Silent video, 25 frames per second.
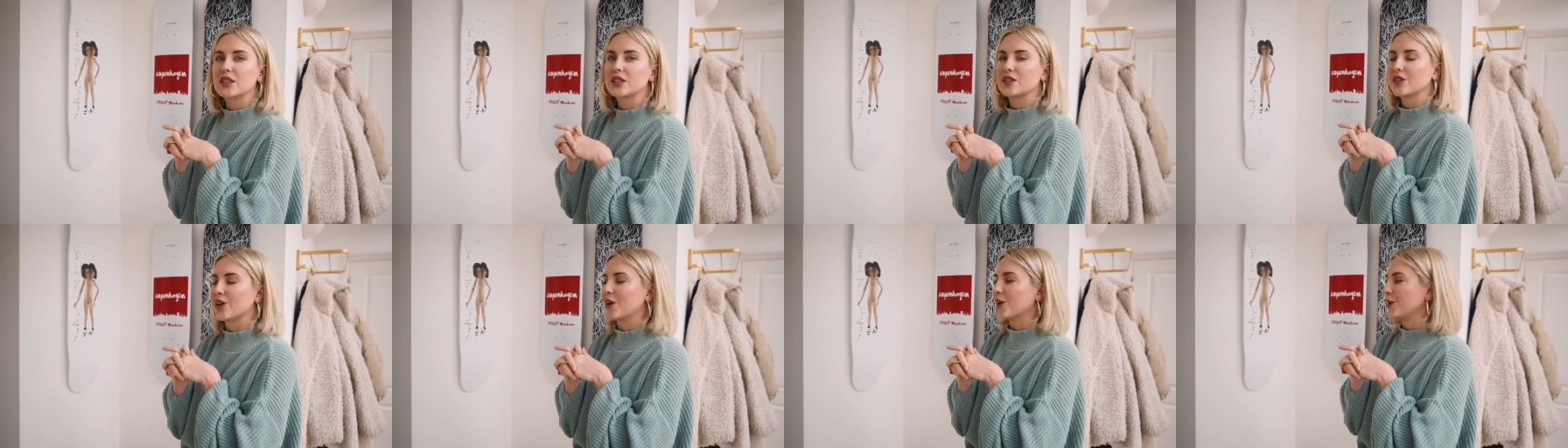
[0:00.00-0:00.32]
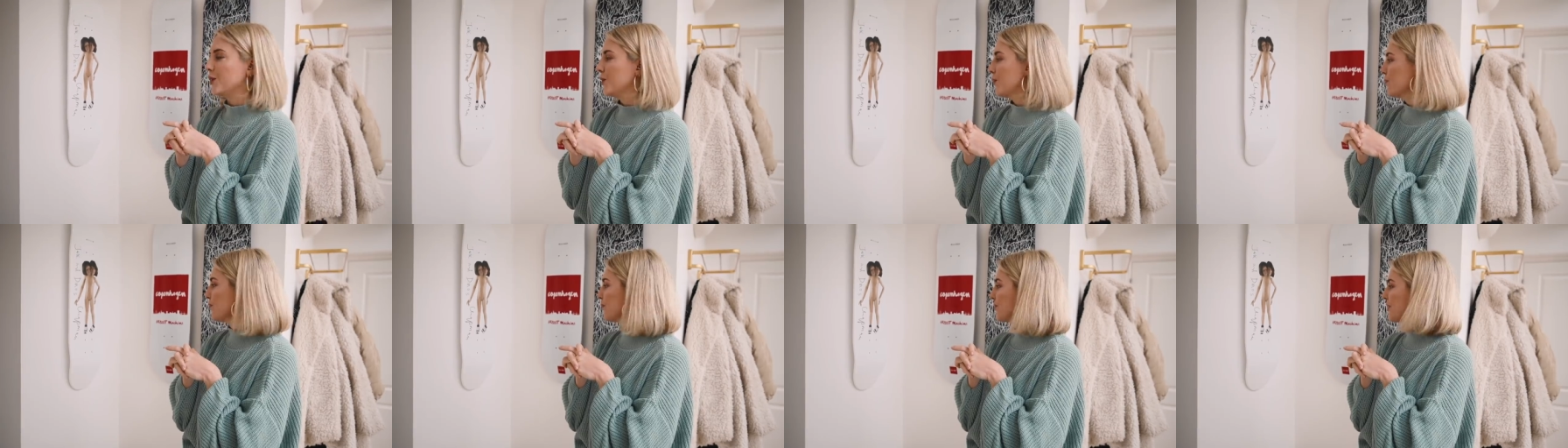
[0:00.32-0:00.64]

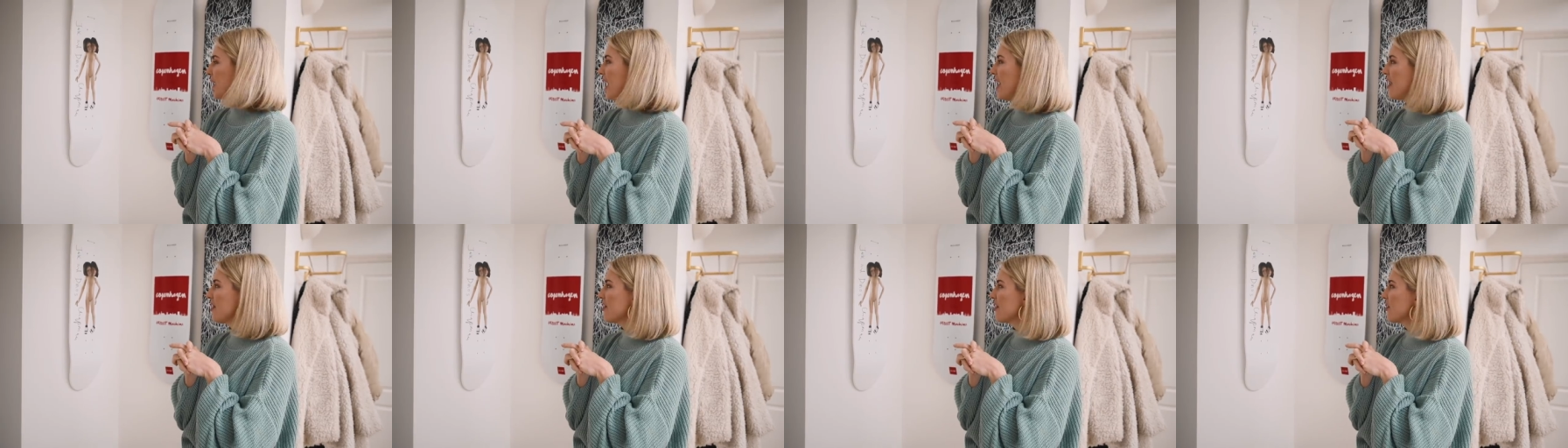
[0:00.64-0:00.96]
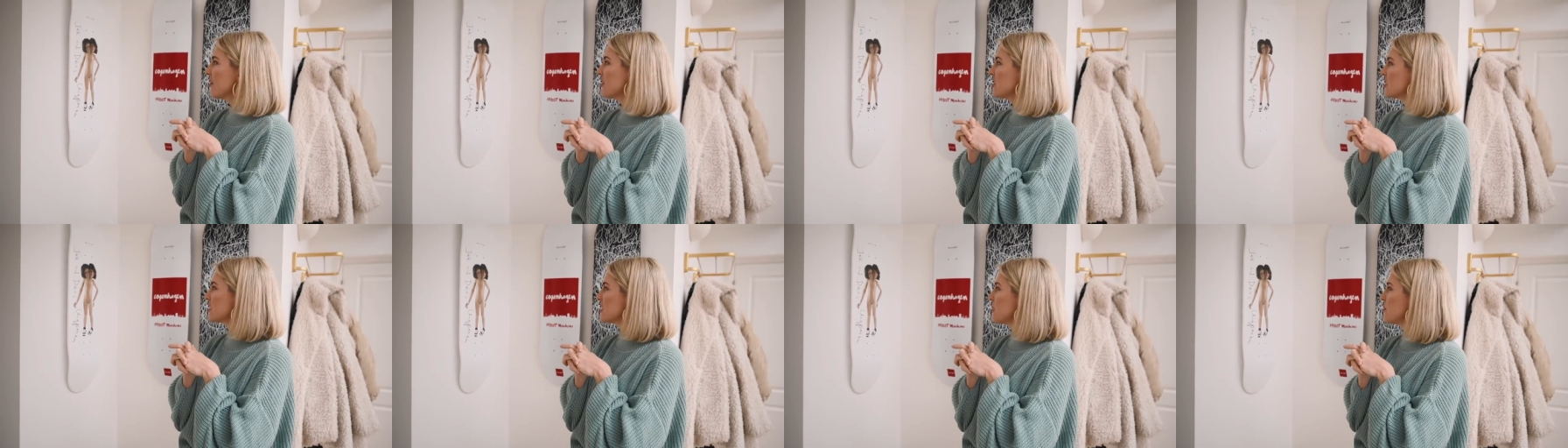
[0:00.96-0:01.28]
So
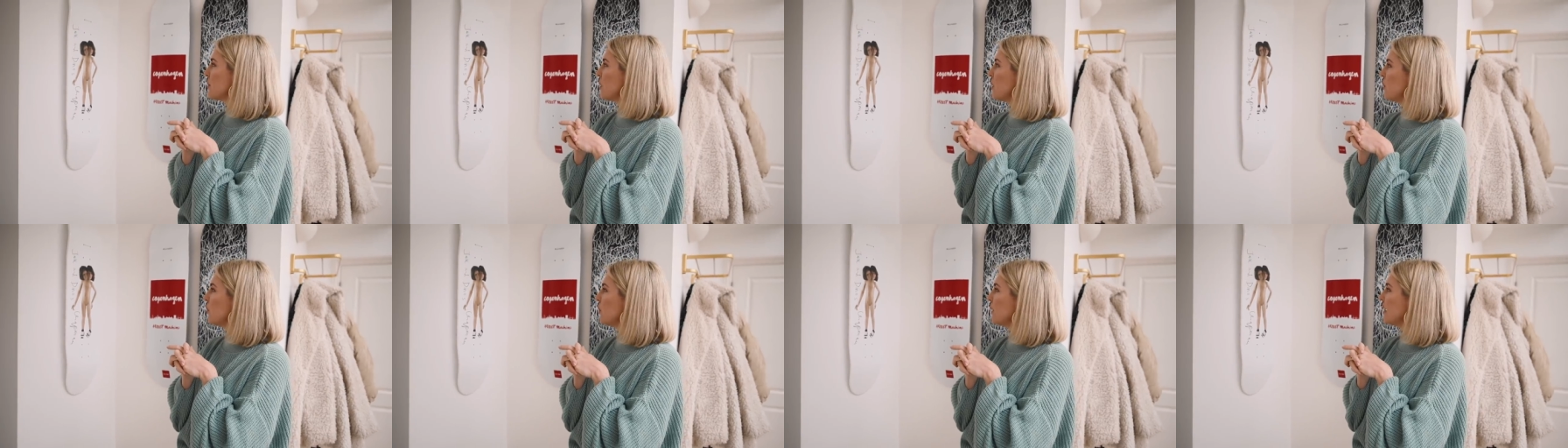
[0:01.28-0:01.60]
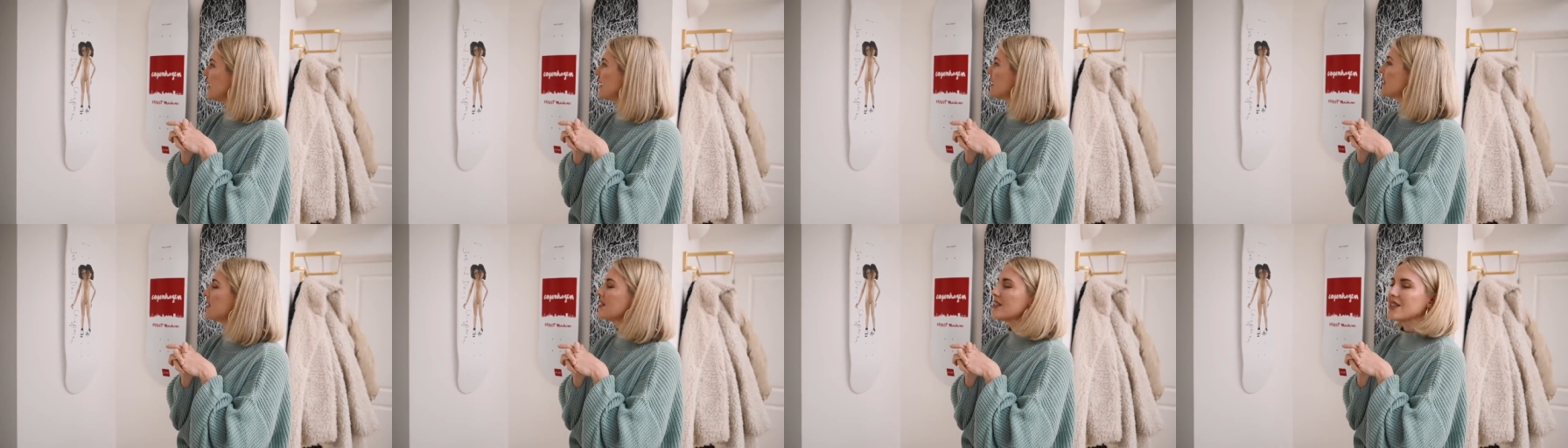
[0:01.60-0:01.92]
anything that's a bit
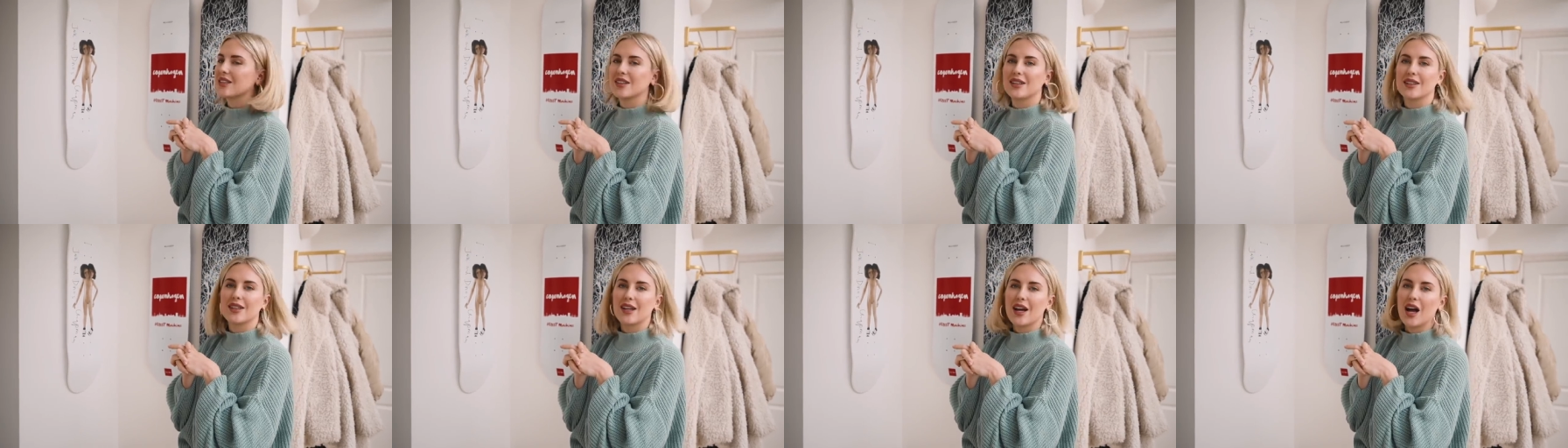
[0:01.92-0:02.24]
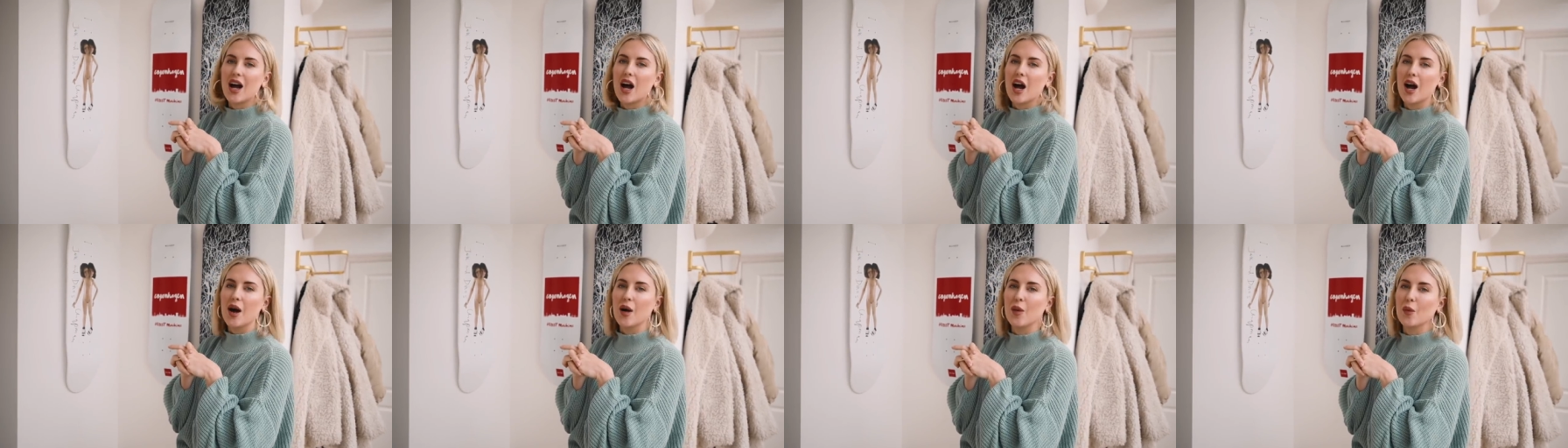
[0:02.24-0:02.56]
weird,
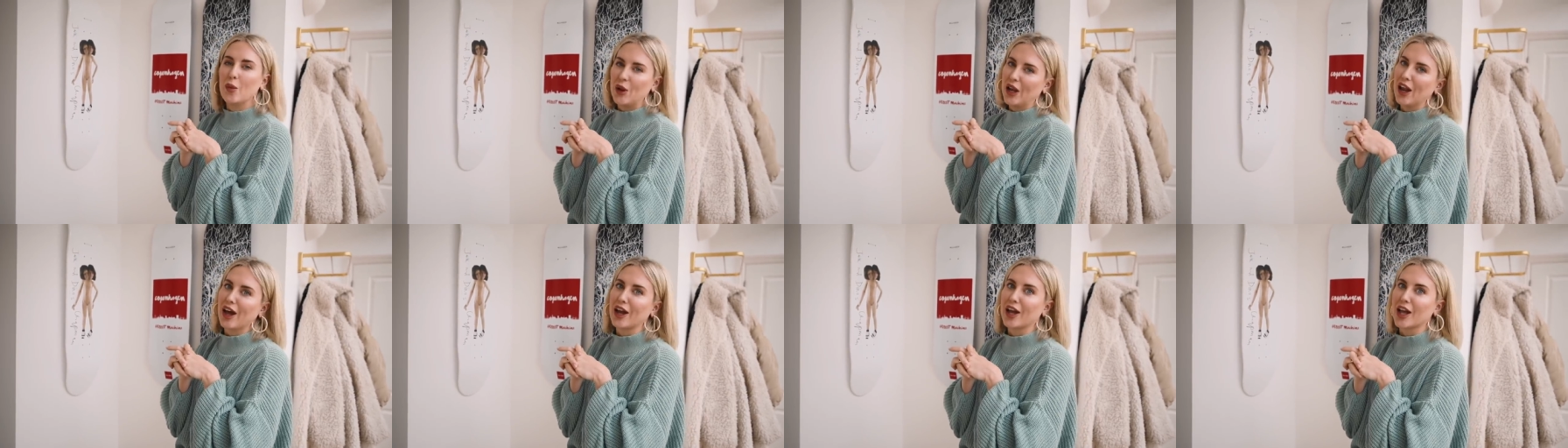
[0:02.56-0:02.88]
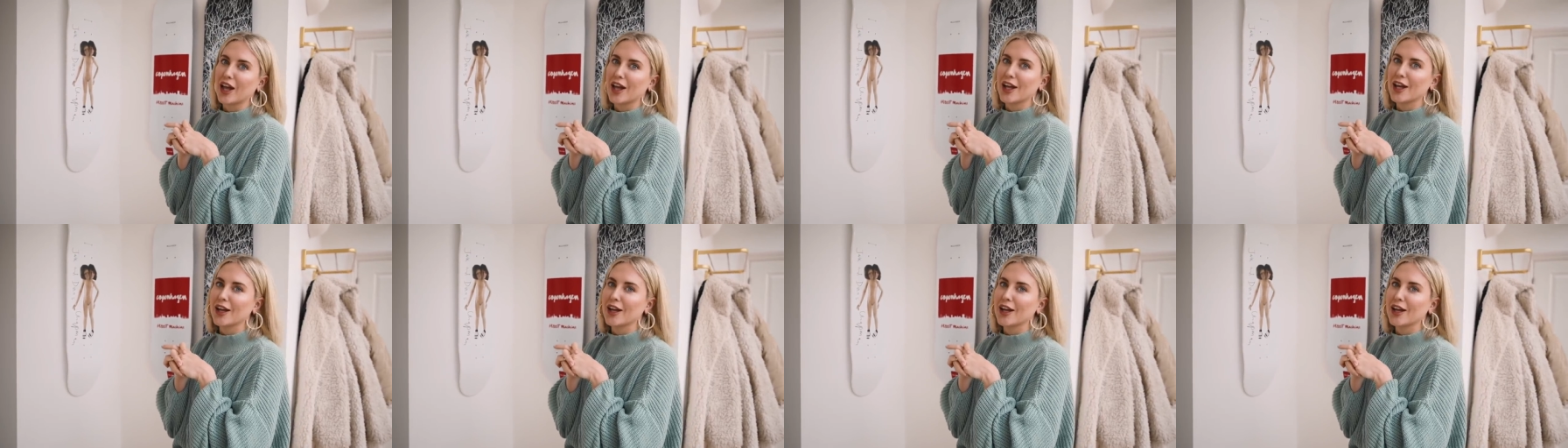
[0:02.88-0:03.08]
we like